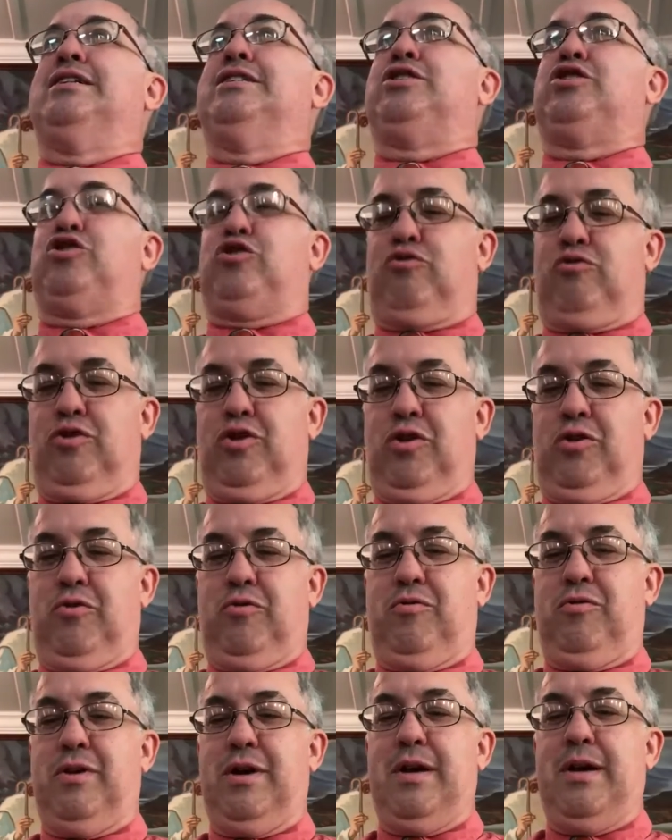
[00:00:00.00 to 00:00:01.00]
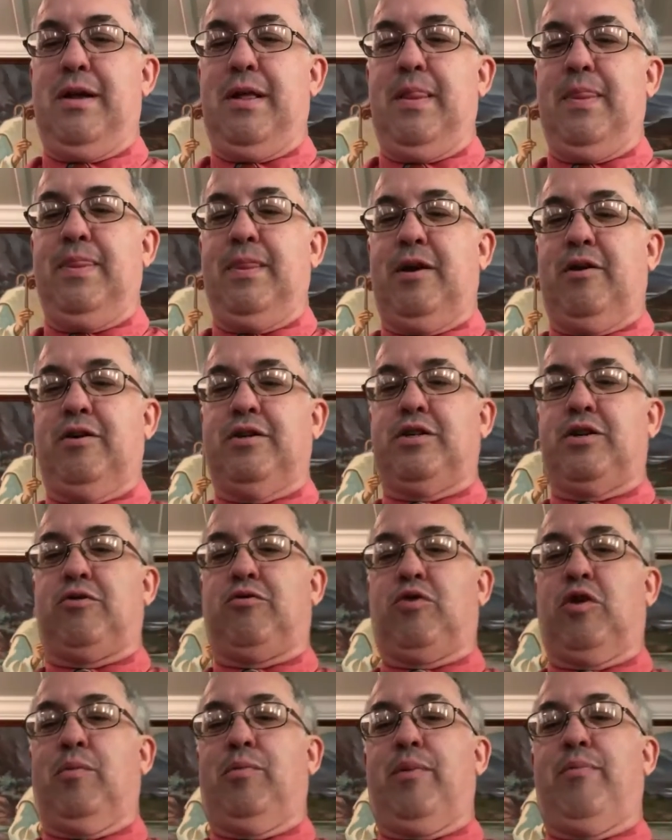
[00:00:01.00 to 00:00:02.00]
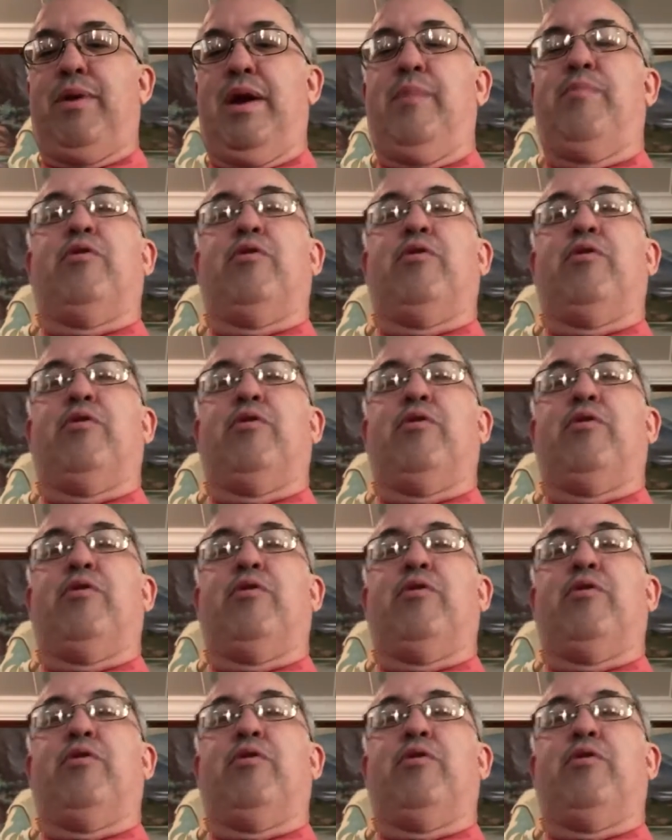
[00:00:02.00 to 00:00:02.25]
is true. There's a group of